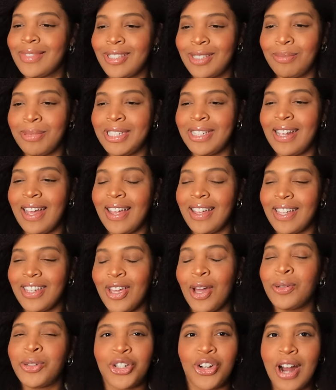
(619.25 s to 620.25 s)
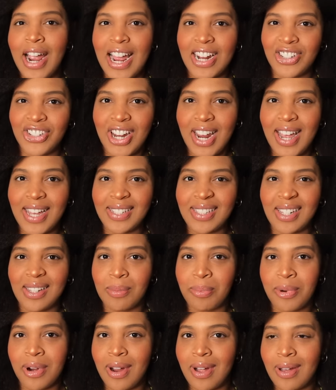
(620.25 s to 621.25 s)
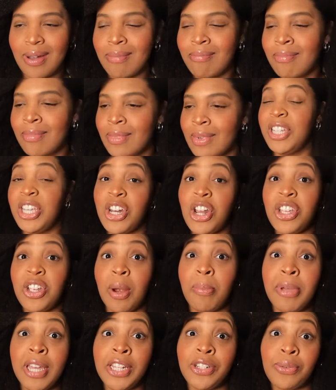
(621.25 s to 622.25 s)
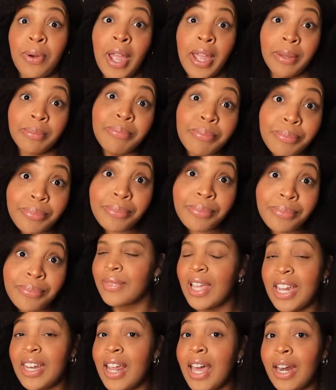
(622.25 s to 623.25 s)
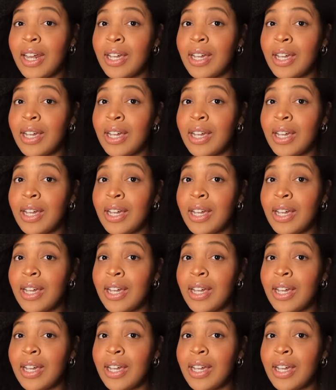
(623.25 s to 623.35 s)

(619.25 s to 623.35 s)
To be taking your trash ass to the prom. You know you're a bitch, right? And not